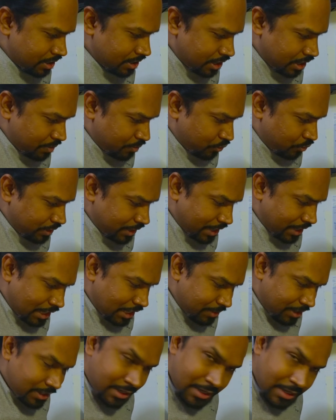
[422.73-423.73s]
removing
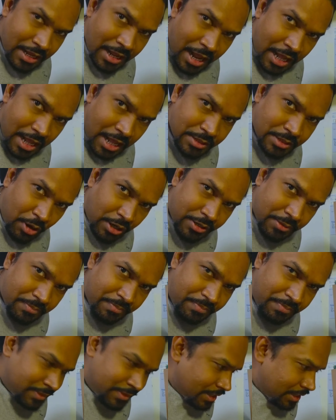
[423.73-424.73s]
element at the bottom.
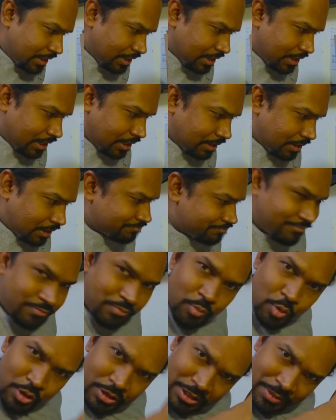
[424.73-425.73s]

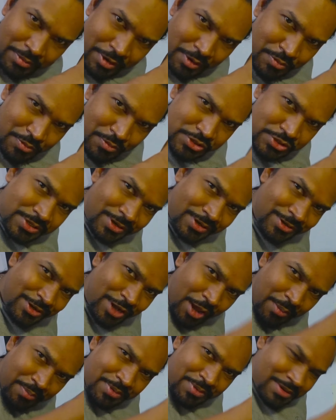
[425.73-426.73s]
More number of books on top,